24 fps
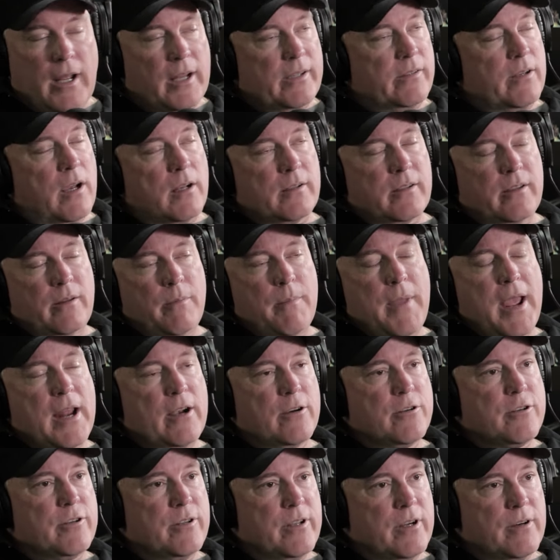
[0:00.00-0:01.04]
I talked to the
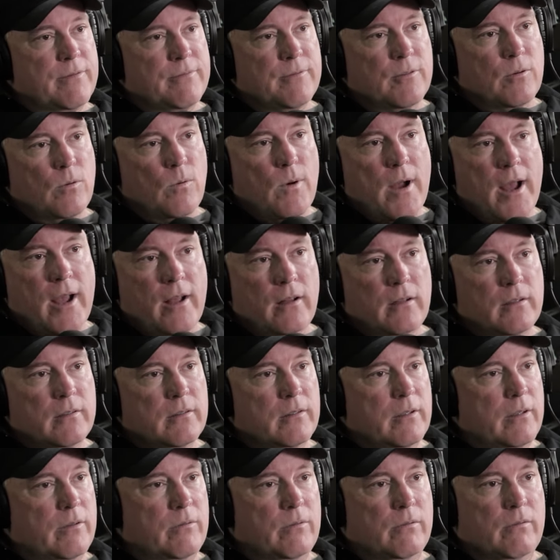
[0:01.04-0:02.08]
manager there for a while.
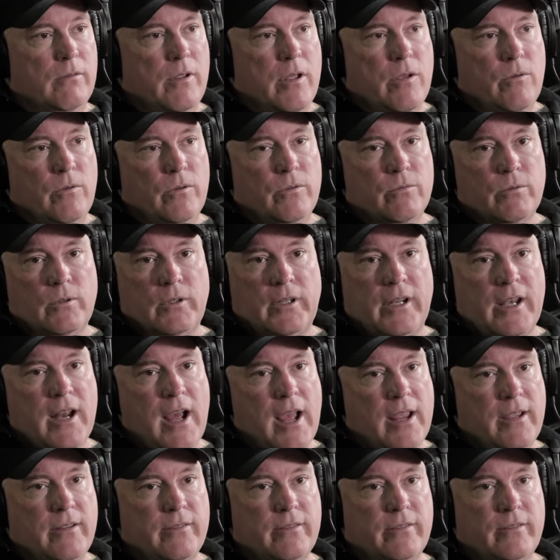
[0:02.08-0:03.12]
He was really
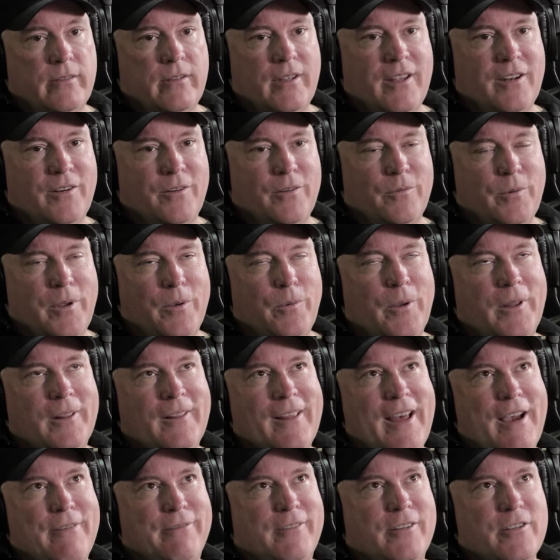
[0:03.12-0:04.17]
nice. You know, we
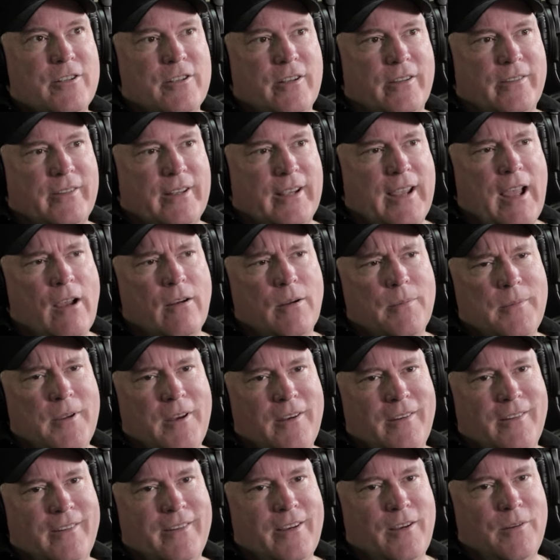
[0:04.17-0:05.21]
left and Shell's like, how come you
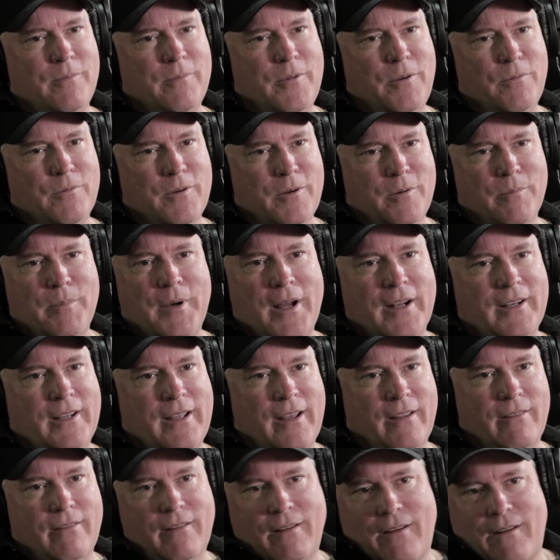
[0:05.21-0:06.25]
didn't tell me you run a
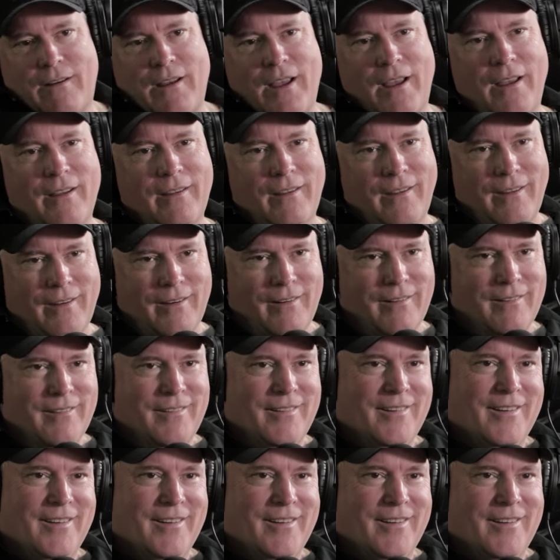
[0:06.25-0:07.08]
podcast? I go, you know,